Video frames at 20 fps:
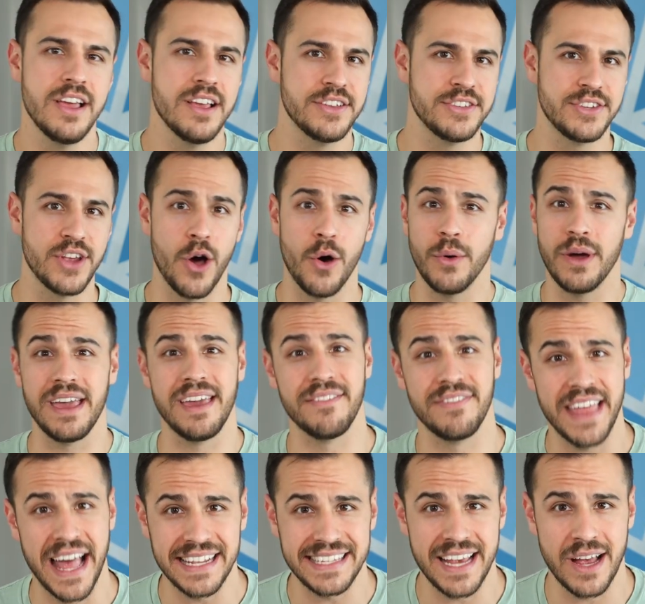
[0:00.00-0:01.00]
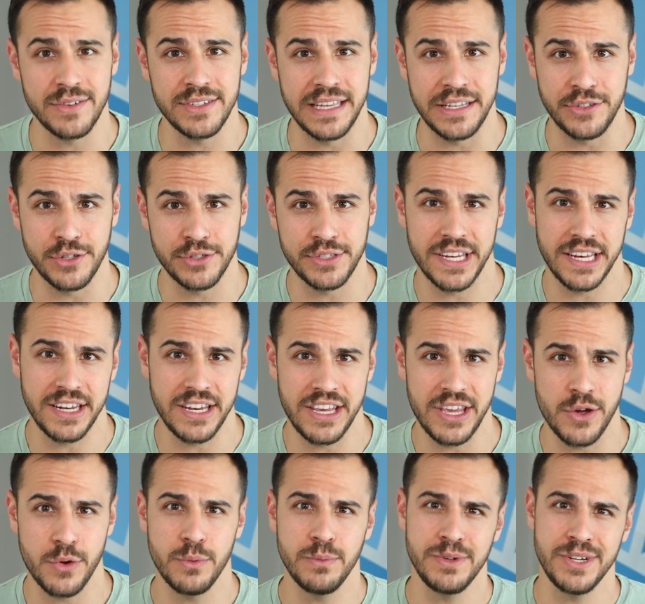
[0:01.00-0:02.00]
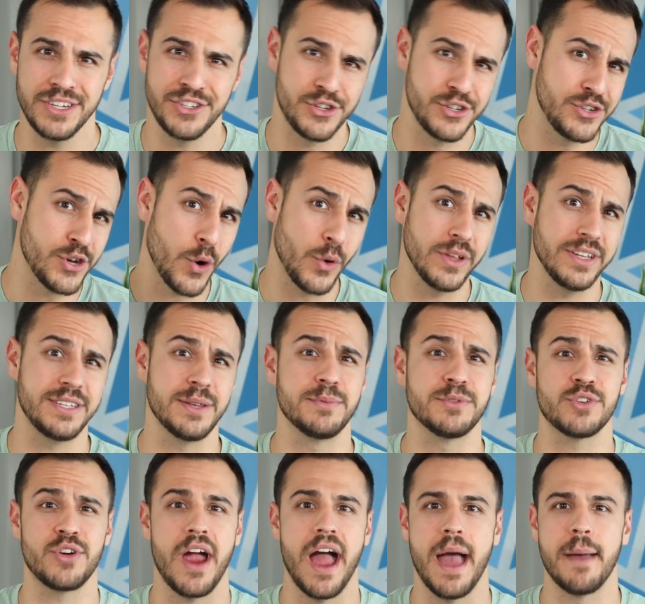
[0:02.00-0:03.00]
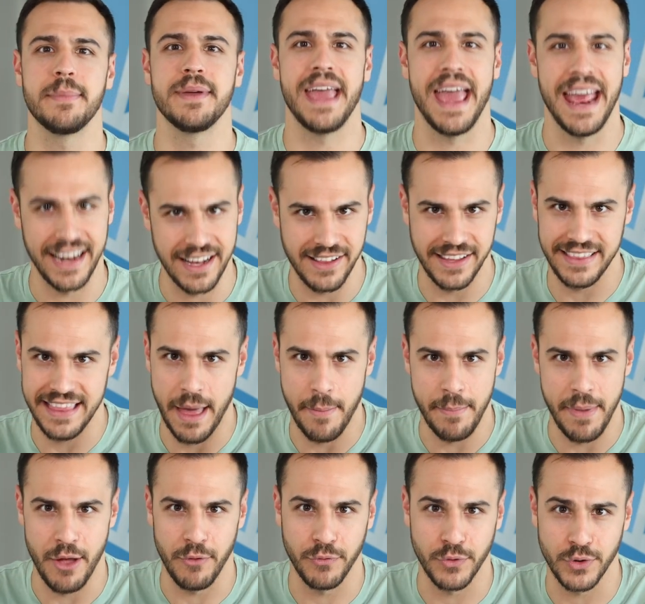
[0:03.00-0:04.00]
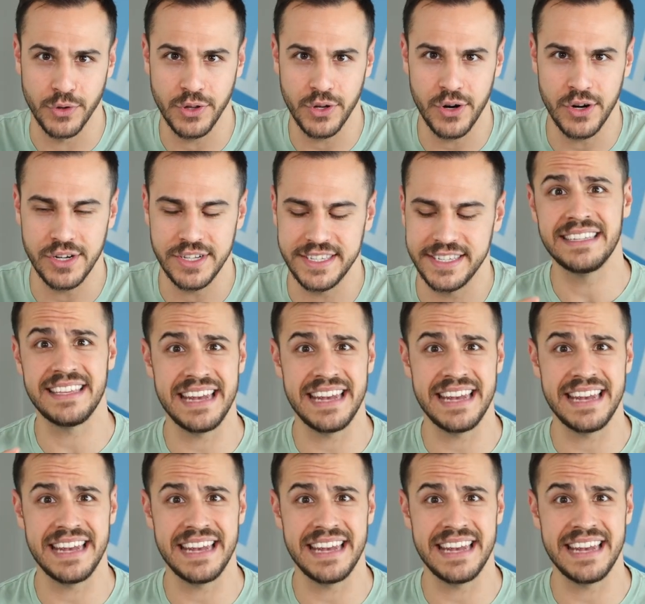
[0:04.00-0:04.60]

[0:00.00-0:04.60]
So if that sounds interesting to you, you should totally subscribe and click that bell for alerts.